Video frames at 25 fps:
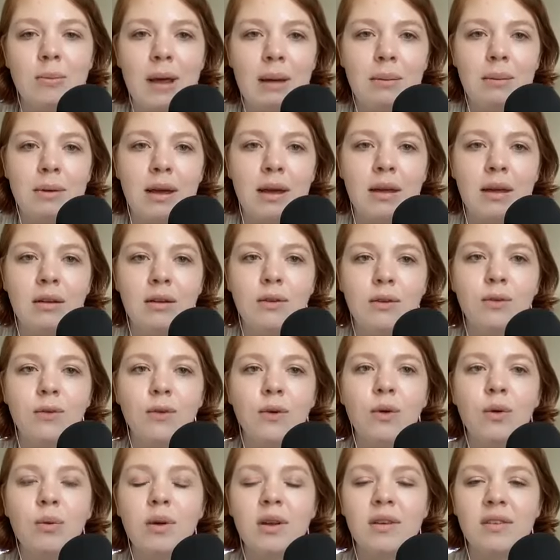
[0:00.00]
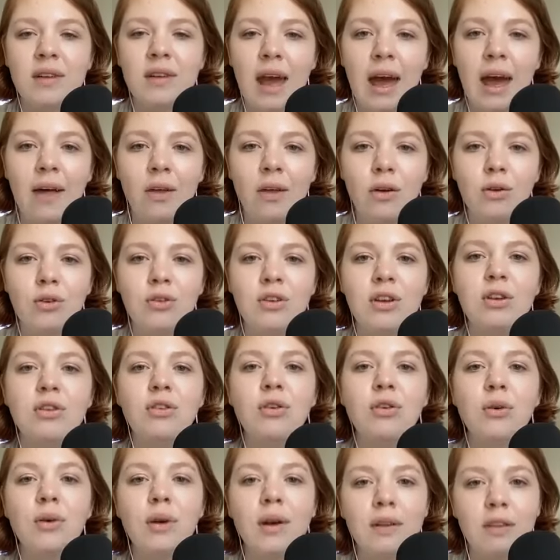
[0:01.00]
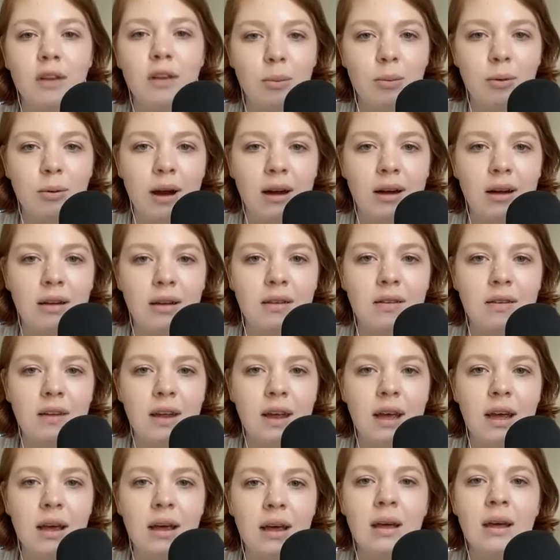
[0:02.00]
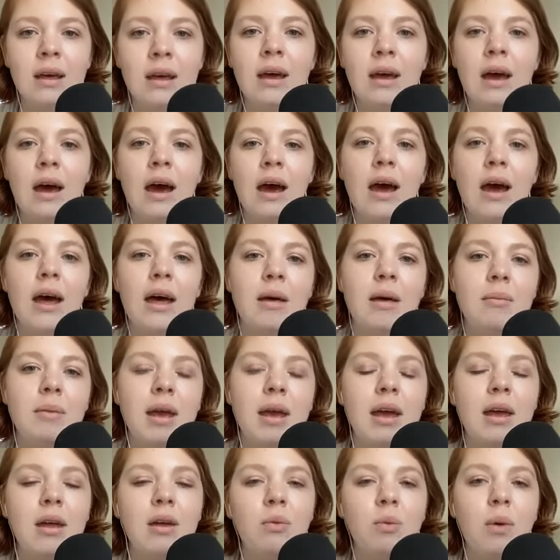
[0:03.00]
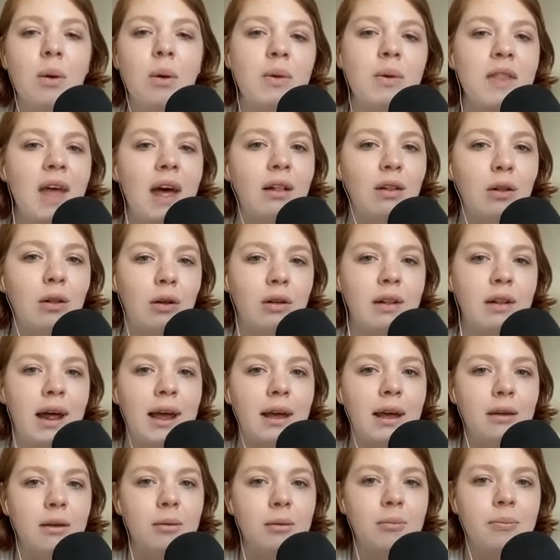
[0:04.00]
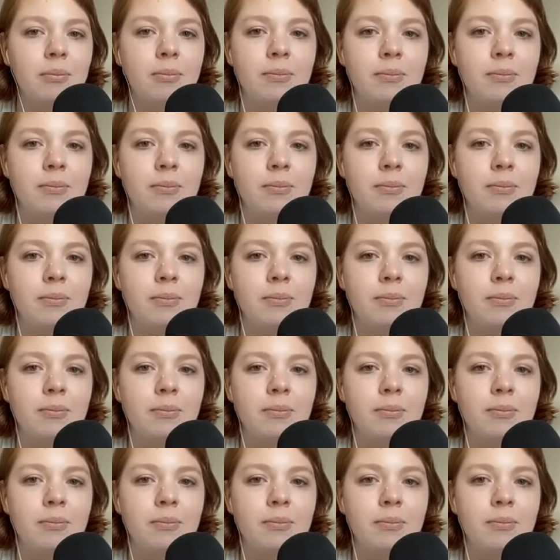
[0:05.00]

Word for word: baby's food risk allergy during their pregnancy? Um, and what would that look like?